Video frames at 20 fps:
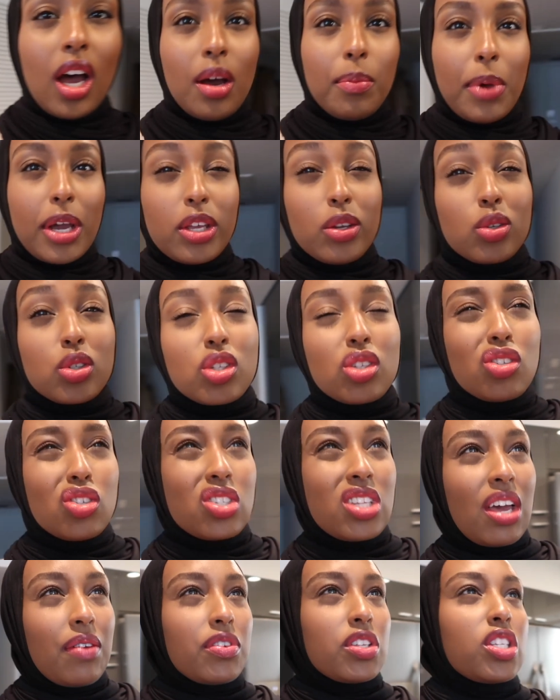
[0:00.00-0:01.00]
I usually
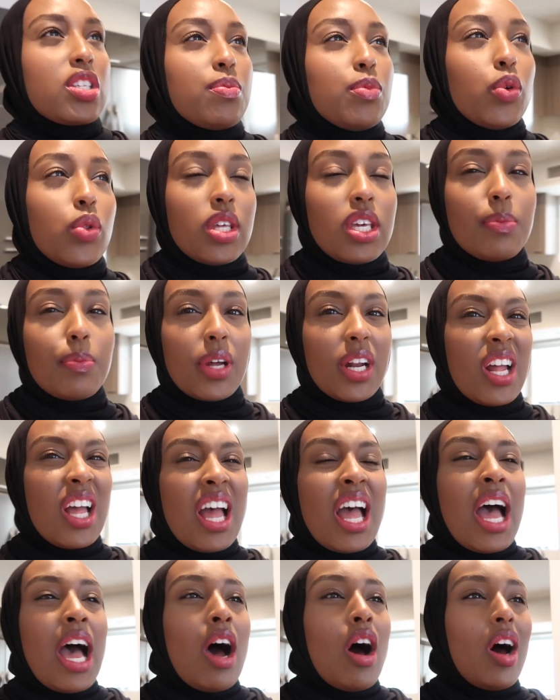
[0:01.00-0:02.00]
just have a smoothie, but
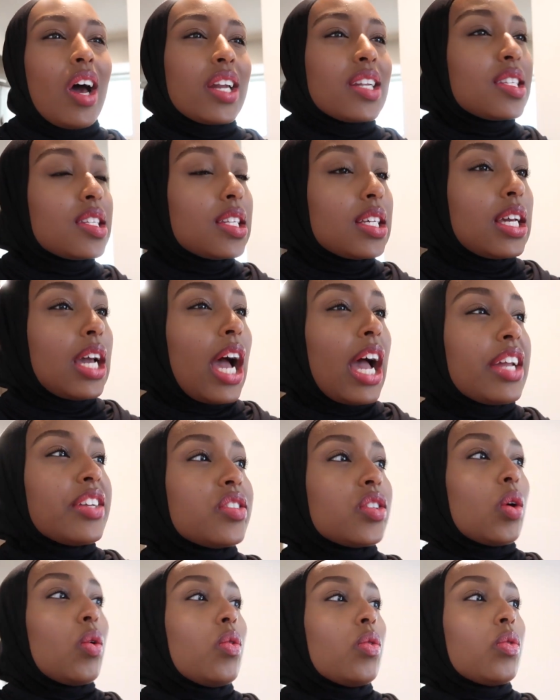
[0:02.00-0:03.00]
honestly,
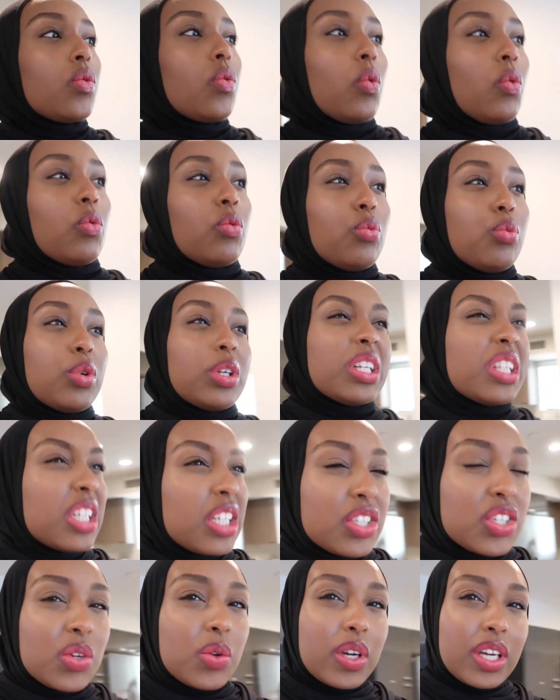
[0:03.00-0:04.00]
I don't
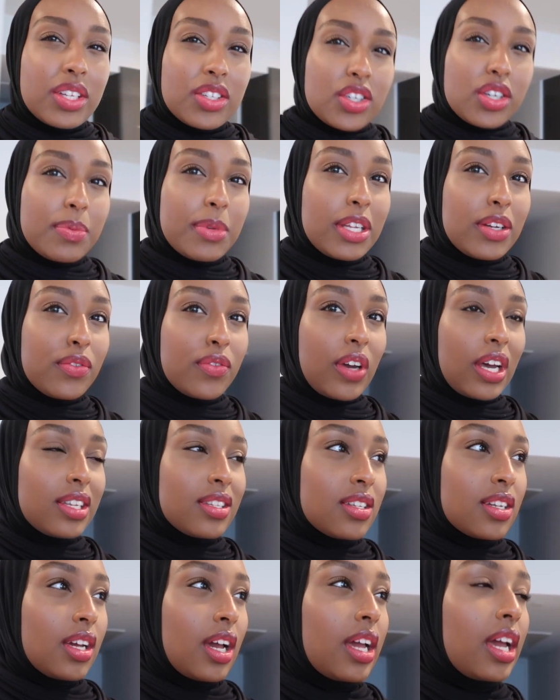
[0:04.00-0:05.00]
really do intermittent
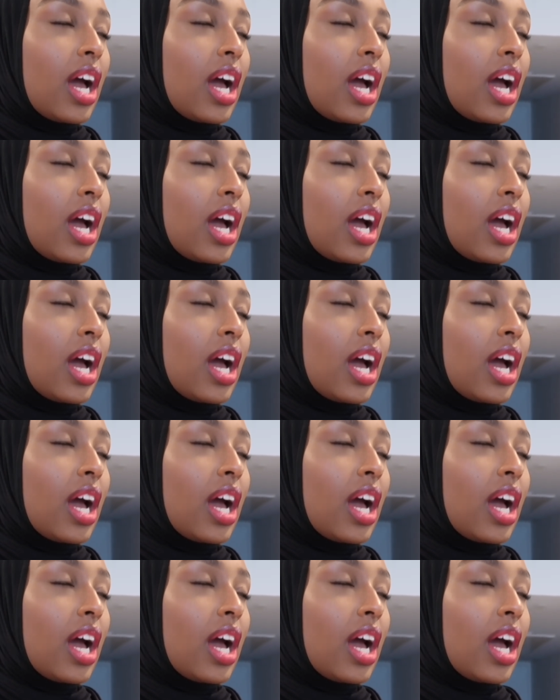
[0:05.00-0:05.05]
fasting.